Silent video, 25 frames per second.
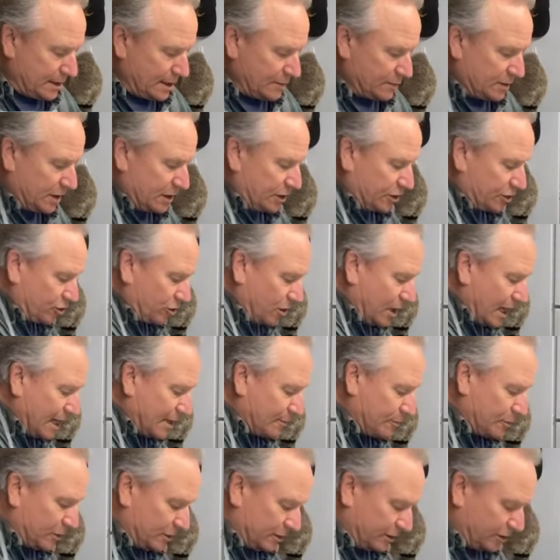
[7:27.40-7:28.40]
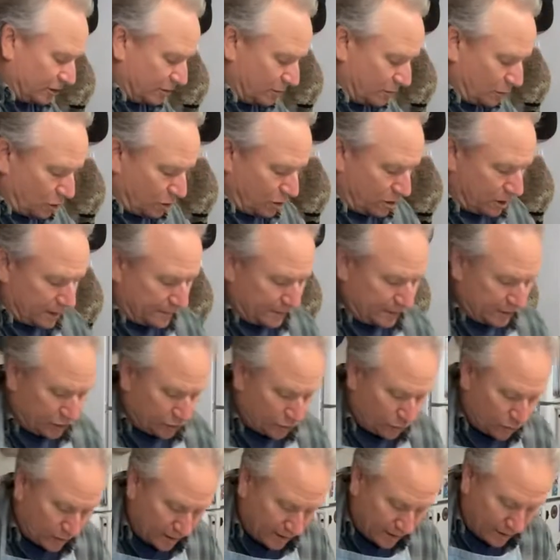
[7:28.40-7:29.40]
gonna try to put a little more on these
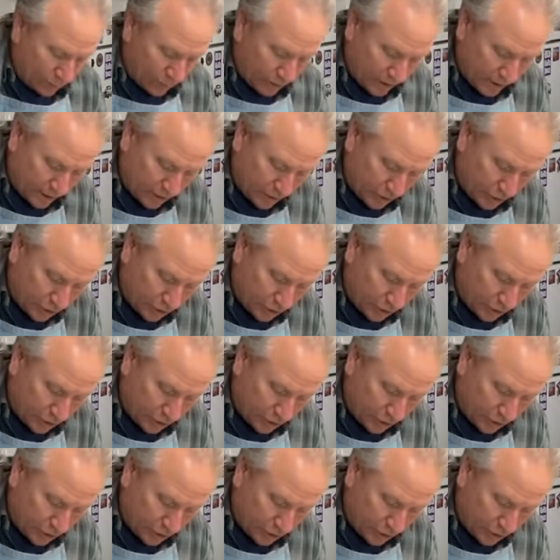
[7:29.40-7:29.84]
really weird